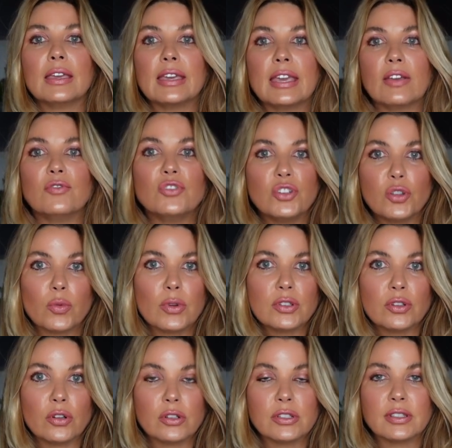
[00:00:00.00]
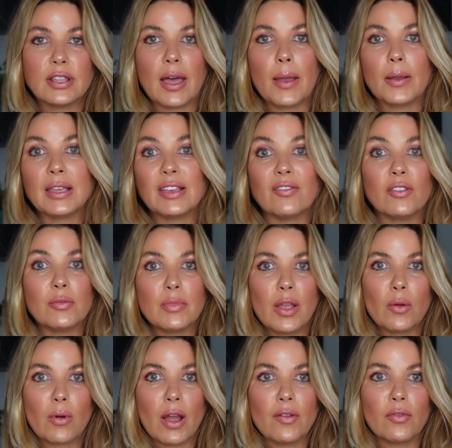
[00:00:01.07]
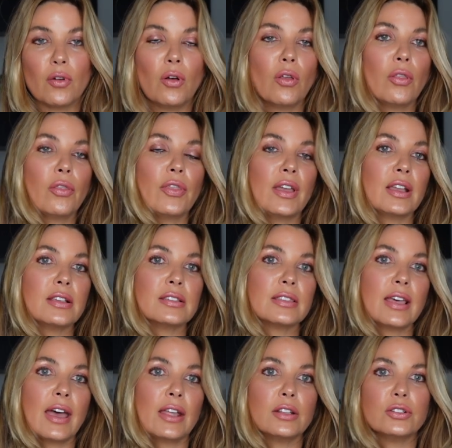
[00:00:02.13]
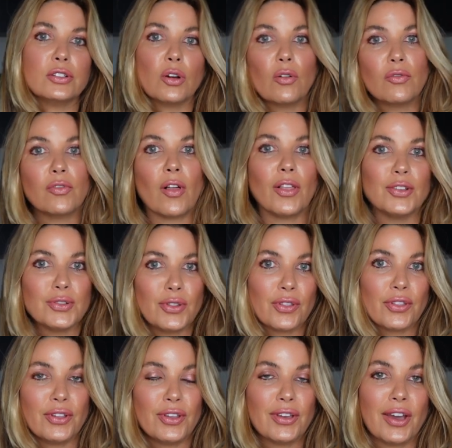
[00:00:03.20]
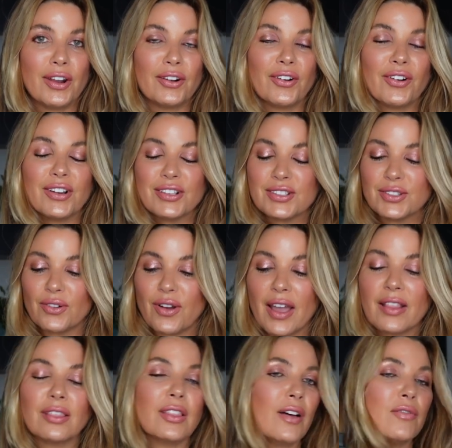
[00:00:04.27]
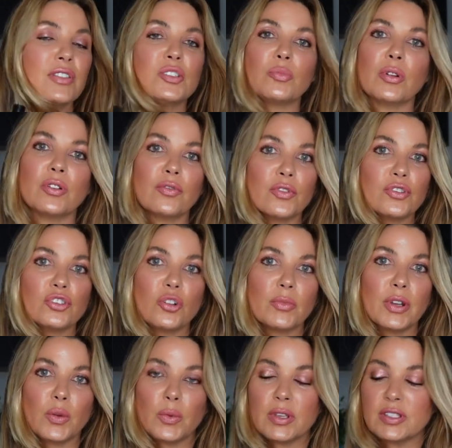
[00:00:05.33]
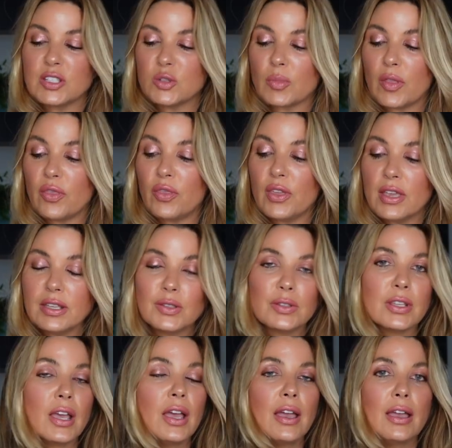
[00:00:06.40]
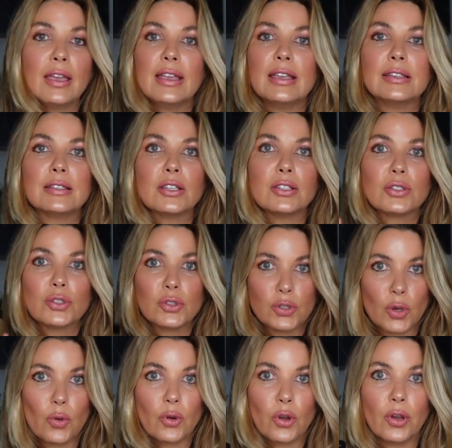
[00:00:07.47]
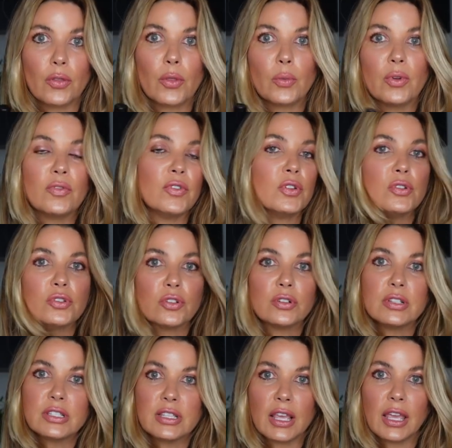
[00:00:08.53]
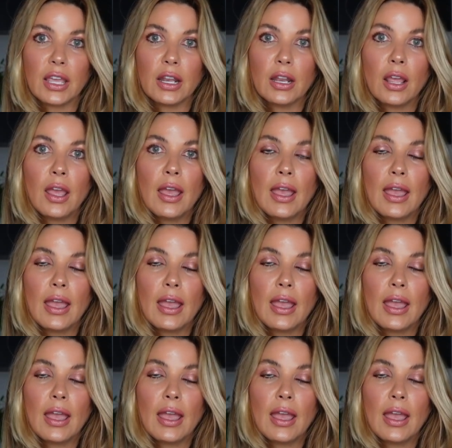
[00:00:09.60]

gives you the results that even may rival things that don't fall into the clean category. So I love this brand for so many reasons, but this is so good. The reviews are insane.